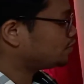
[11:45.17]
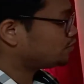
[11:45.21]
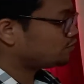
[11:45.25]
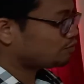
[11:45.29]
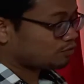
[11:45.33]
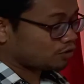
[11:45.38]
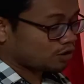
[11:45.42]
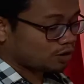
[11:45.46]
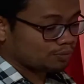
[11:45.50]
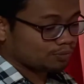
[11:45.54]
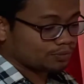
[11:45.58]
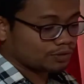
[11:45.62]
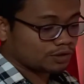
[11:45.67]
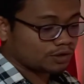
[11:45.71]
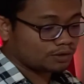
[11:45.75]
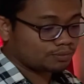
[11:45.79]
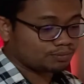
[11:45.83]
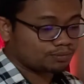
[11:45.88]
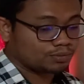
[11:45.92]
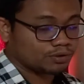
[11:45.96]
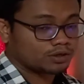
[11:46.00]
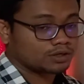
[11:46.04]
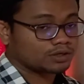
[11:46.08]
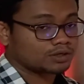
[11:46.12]
from your
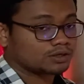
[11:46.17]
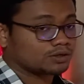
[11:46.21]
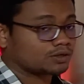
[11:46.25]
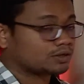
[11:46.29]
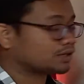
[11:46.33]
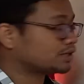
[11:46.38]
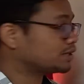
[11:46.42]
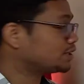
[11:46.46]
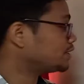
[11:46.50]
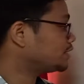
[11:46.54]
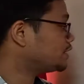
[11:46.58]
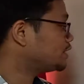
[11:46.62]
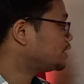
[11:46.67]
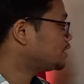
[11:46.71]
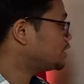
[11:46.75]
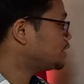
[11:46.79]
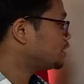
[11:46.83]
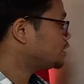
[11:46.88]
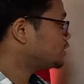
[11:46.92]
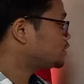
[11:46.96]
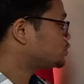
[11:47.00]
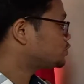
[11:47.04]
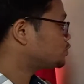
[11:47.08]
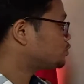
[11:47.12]
book. Okay.
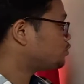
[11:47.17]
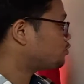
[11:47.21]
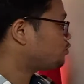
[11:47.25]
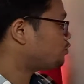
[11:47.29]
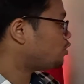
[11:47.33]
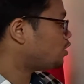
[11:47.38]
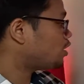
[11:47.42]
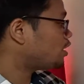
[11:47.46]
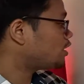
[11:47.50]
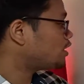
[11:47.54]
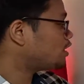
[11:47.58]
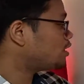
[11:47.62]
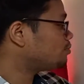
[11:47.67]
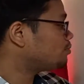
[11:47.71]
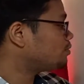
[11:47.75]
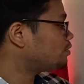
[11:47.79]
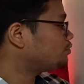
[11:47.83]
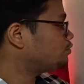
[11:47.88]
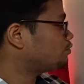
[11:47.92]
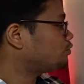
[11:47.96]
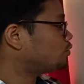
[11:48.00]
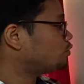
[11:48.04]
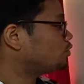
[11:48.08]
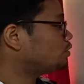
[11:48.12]
So for number
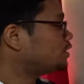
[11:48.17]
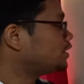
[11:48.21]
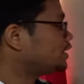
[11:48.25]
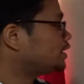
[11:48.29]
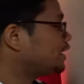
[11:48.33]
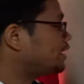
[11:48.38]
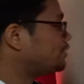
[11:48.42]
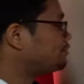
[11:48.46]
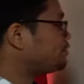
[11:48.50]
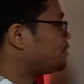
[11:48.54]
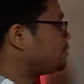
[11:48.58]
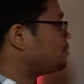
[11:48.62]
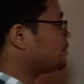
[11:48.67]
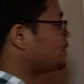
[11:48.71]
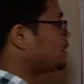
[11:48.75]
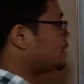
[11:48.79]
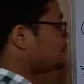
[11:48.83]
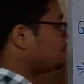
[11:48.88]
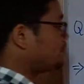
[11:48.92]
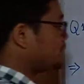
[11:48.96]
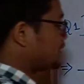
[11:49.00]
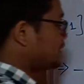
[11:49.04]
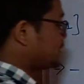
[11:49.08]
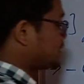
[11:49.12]
4, it will be a
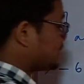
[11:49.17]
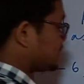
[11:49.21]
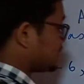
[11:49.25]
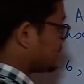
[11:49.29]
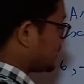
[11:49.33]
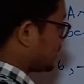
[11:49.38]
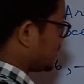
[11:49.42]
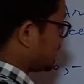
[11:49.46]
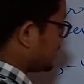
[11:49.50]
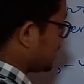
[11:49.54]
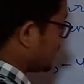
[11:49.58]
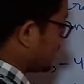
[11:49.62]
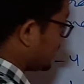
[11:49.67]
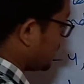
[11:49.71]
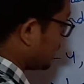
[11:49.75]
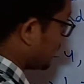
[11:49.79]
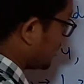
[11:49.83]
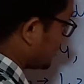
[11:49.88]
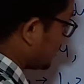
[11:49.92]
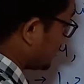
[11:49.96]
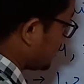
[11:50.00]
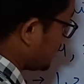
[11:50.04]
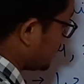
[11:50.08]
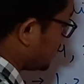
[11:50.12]
bit
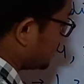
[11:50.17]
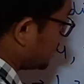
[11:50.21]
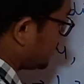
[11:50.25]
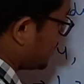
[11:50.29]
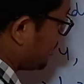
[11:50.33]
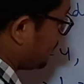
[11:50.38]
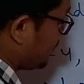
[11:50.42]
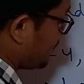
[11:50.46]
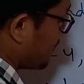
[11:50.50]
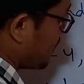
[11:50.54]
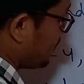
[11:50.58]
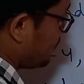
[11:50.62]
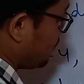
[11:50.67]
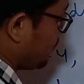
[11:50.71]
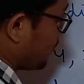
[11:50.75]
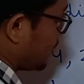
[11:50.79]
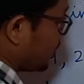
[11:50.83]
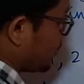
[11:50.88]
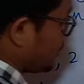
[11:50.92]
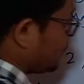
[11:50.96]
different for you